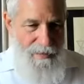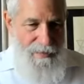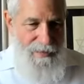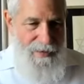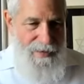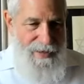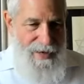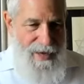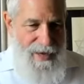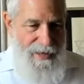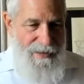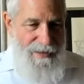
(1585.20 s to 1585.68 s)

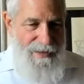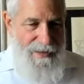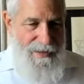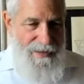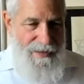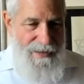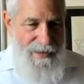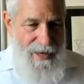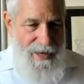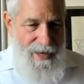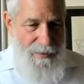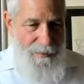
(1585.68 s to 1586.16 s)
The next
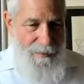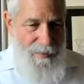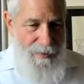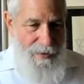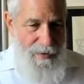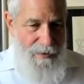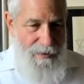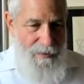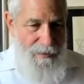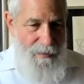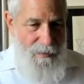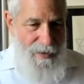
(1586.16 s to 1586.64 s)

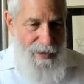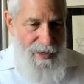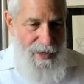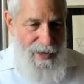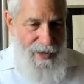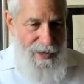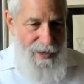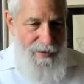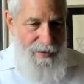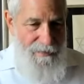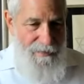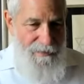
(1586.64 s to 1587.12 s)
example we
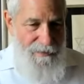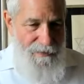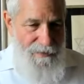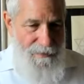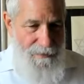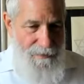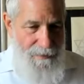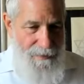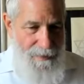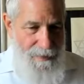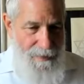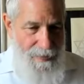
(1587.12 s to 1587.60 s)
have
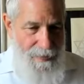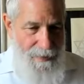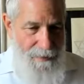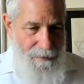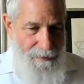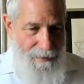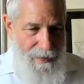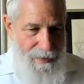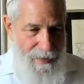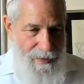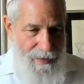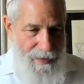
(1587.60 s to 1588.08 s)

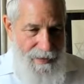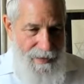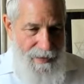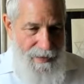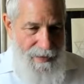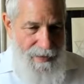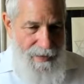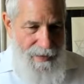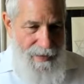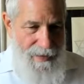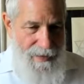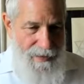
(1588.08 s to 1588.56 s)

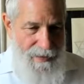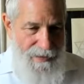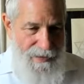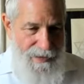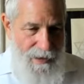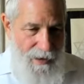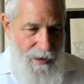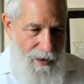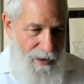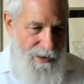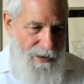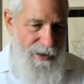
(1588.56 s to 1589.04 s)
is
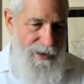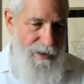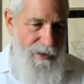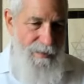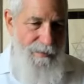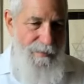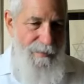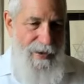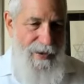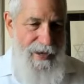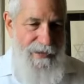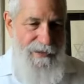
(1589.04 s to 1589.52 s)
also
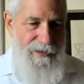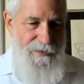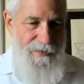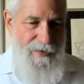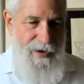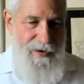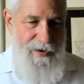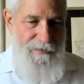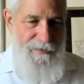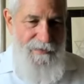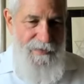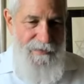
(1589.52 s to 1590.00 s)
on page
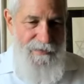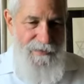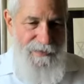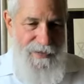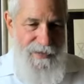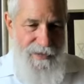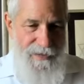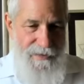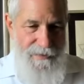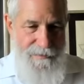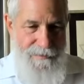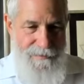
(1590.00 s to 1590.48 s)

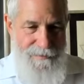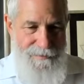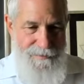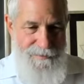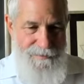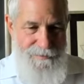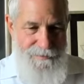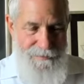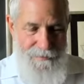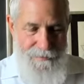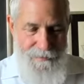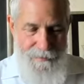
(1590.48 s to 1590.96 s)
515.
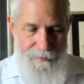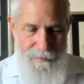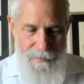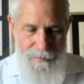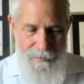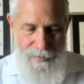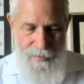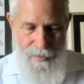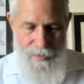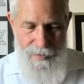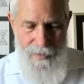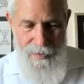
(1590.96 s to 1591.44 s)

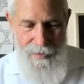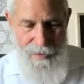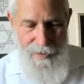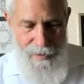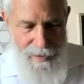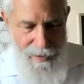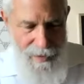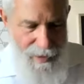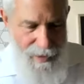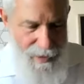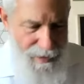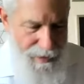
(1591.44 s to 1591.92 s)

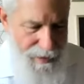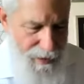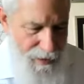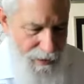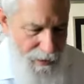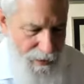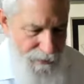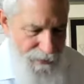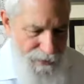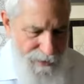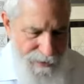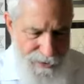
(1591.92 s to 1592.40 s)
And
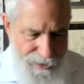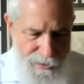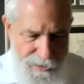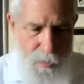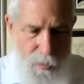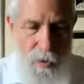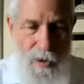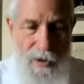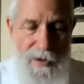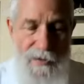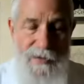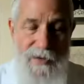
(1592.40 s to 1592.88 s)
here, this is
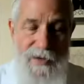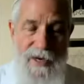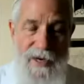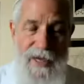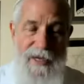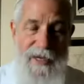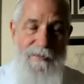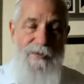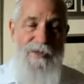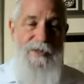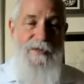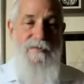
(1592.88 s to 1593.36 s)
one of the
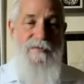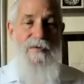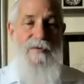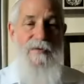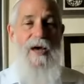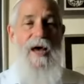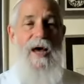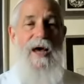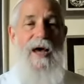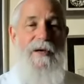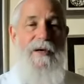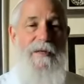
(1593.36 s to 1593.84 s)
names of
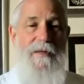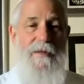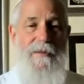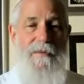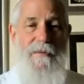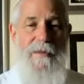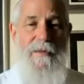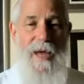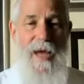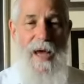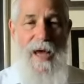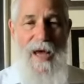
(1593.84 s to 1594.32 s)
God,
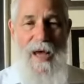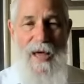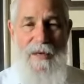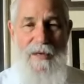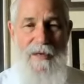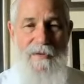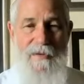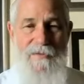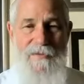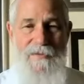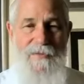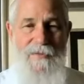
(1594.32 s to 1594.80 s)

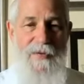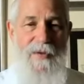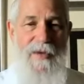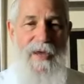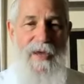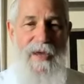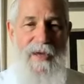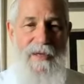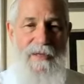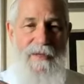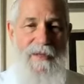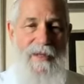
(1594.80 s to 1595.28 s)
Aleph
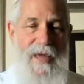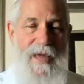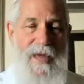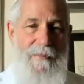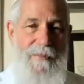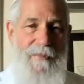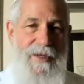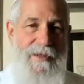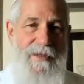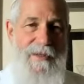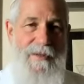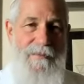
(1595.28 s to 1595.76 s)
and
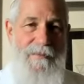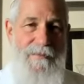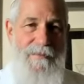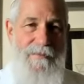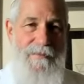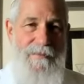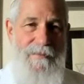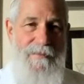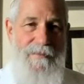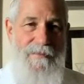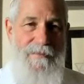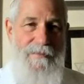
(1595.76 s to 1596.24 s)
Lamed,
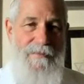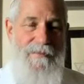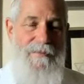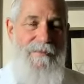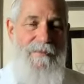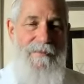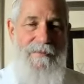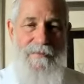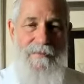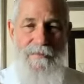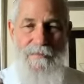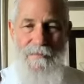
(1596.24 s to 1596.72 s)

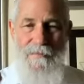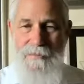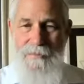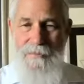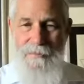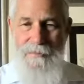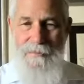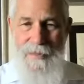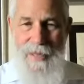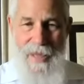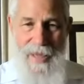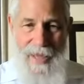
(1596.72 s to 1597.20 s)

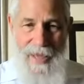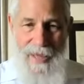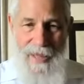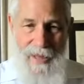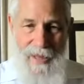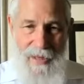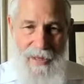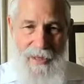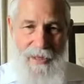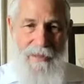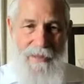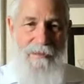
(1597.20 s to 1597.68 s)

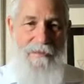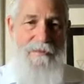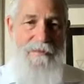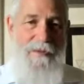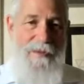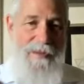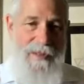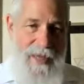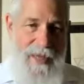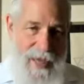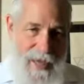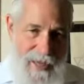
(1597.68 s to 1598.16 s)
El,
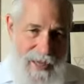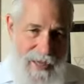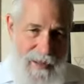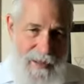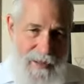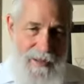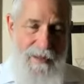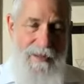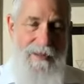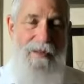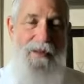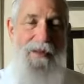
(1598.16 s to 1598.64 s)

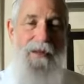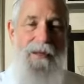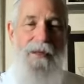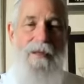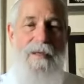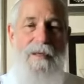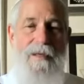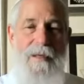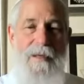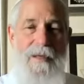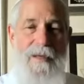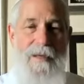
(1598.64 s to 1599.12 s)
Kel,
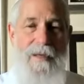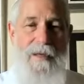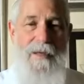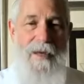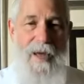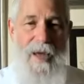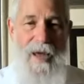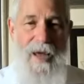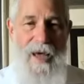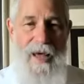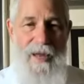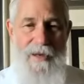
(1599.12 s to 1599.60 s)

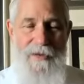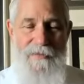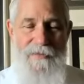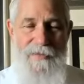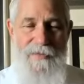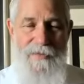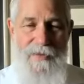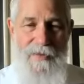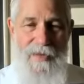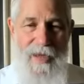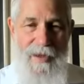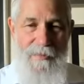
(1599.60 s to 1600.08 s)

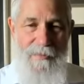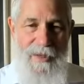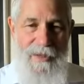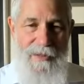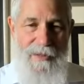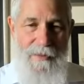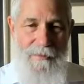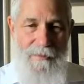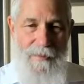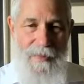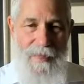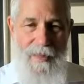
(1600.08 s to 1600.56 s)
Aleph and
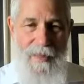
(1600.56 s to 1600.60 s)
Lamed.